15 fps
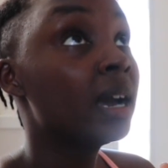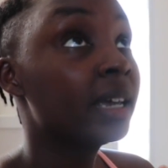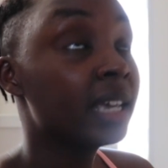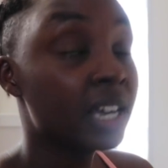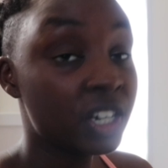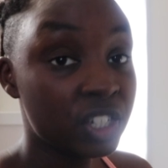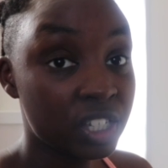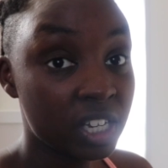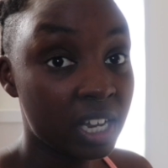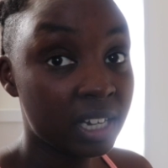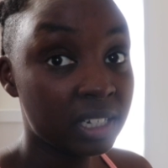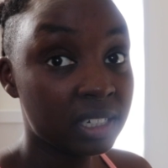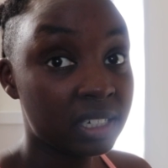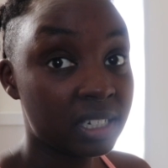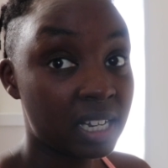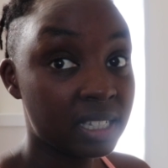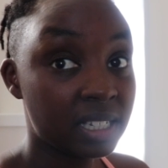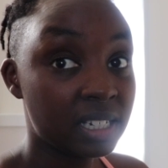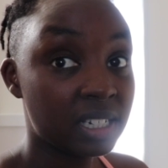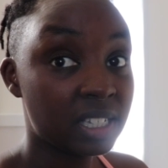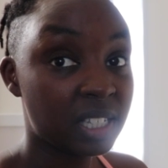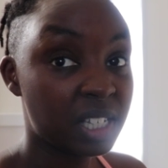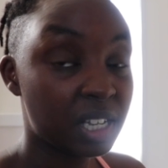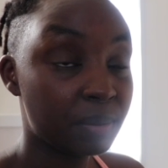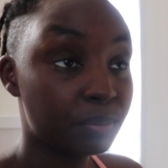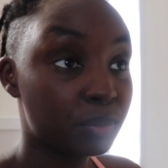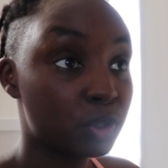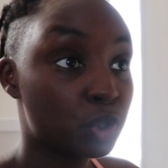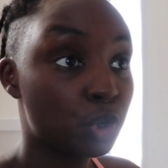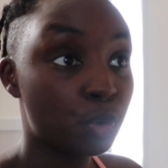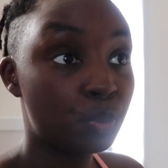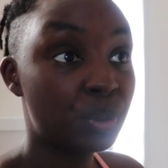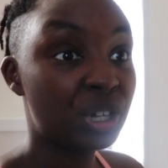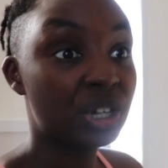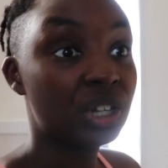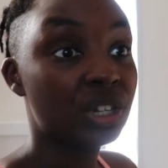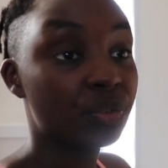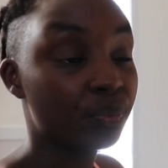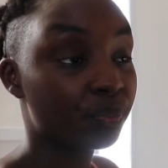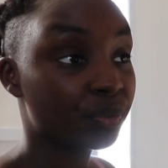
Kierstan doesn't seem to be